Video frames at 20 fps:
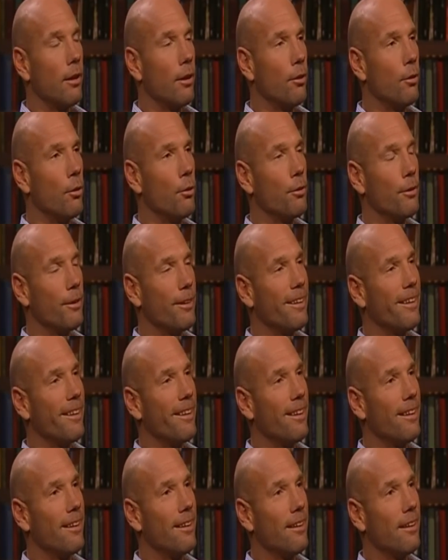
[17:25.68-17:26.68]
Look,
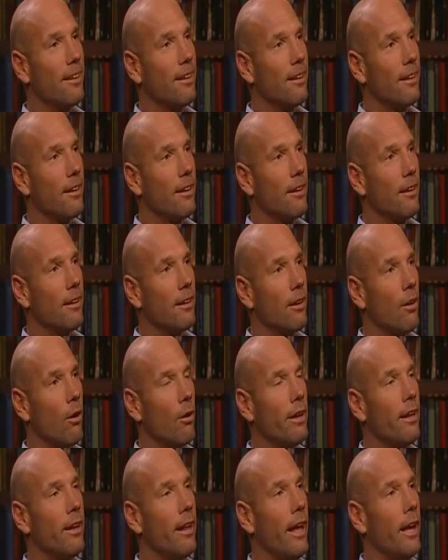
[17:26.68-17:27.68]
I
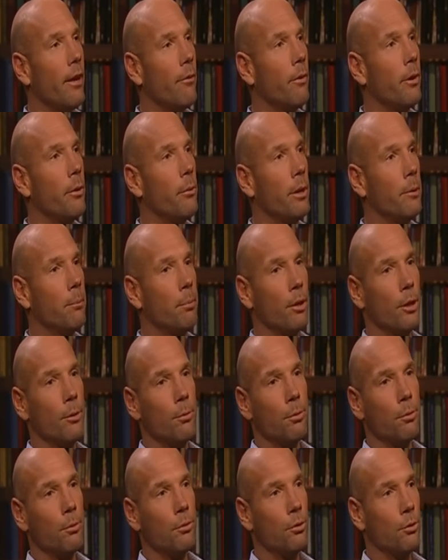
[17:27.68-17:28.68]
get angry when
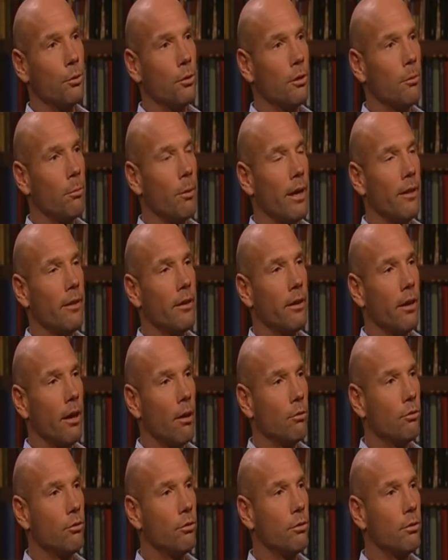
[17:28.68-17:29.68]
people talk about the
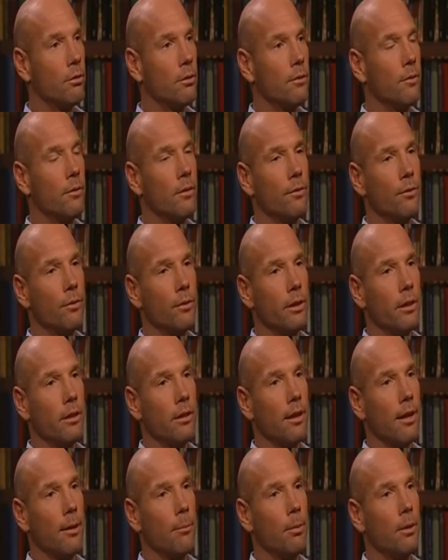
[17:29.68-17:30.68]
culture of the footy
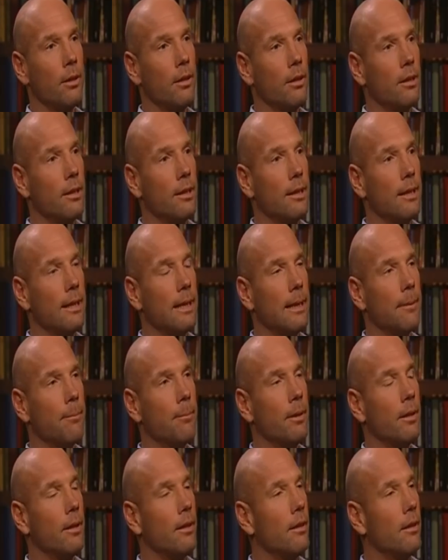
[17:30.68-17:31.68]
club.
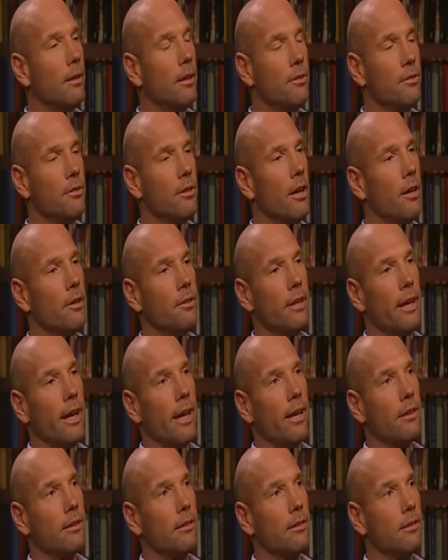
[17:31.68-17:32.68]
There's no
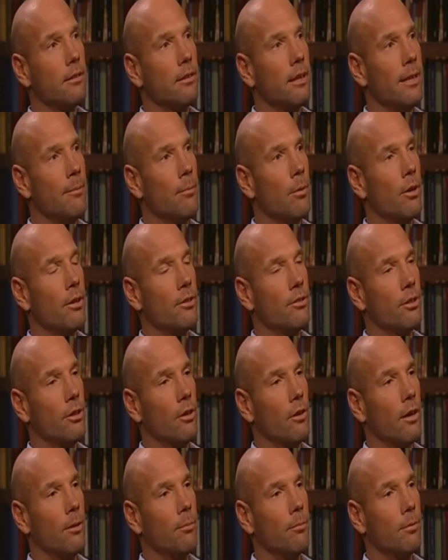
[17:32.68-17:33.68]
doubt in my
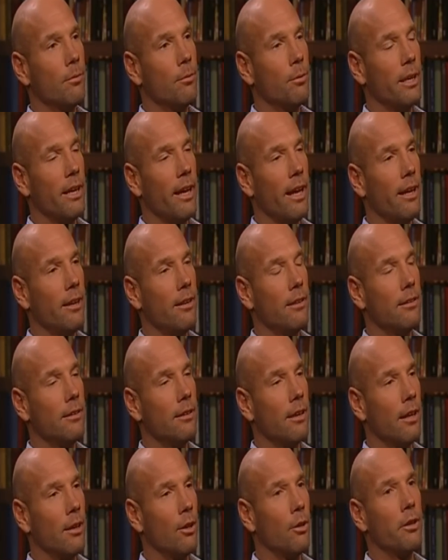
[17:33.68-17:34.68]
time we had
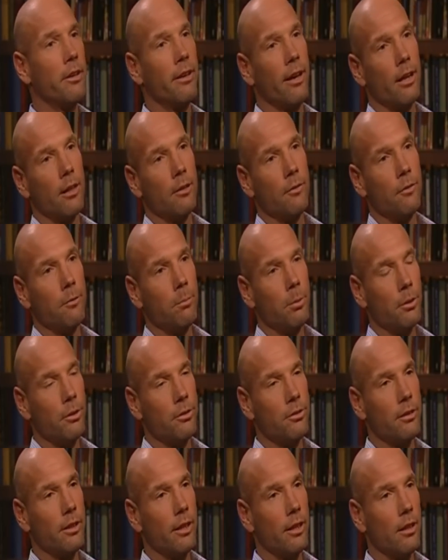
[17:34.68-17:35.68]
a lot of colourful
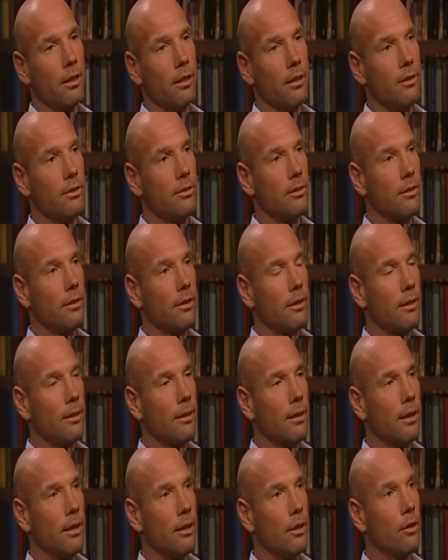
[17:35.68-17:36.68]
personalities,
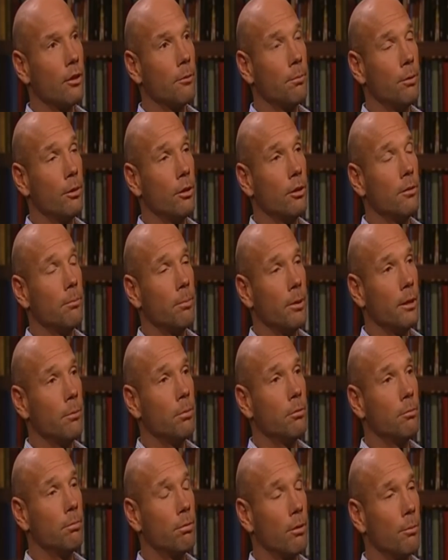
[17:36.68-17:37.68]
a lot of
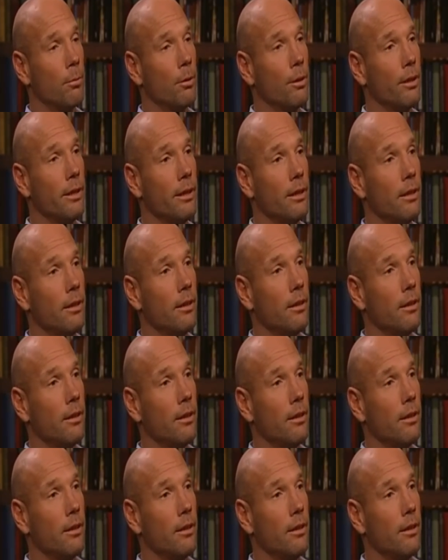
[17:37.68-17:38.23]
people probably...